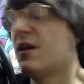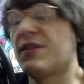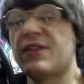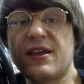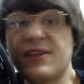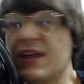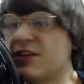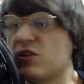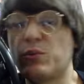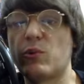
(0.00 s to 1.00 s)

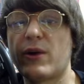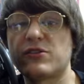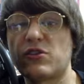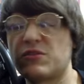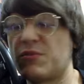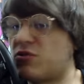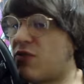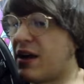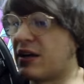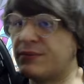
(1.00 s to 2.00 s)
There's your Blue Eyes Ultimate
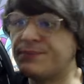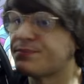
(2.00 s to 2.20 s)
Dragon.